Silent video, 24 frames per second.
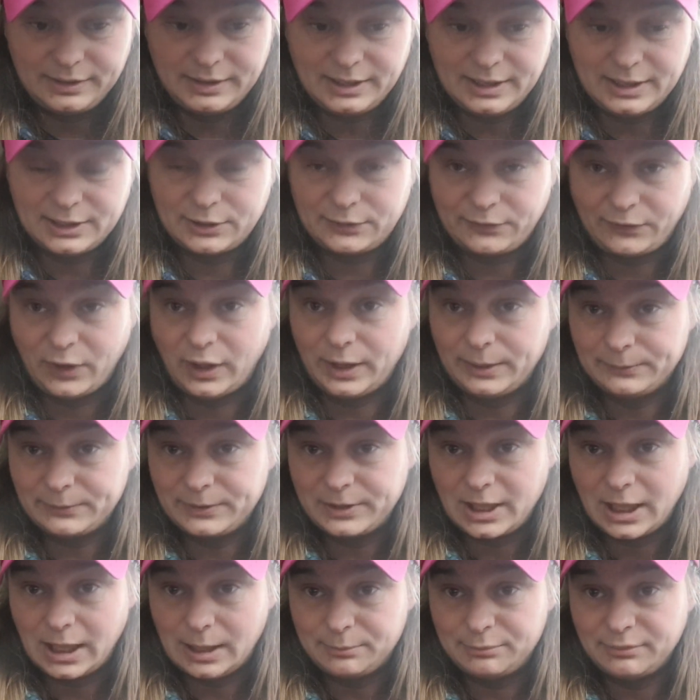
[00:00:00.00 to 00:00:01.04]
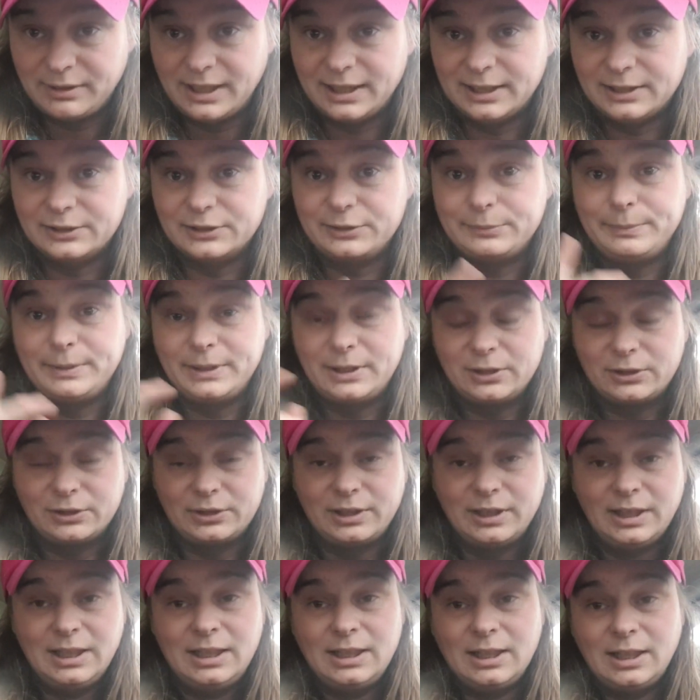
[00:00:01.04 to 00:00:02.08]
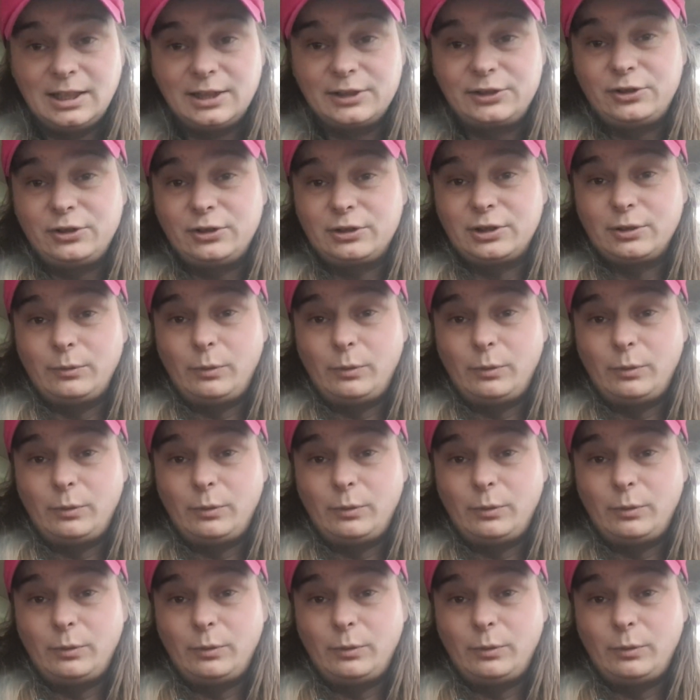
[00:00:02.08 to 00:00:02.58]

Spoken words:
is fine for carburetors, because I took the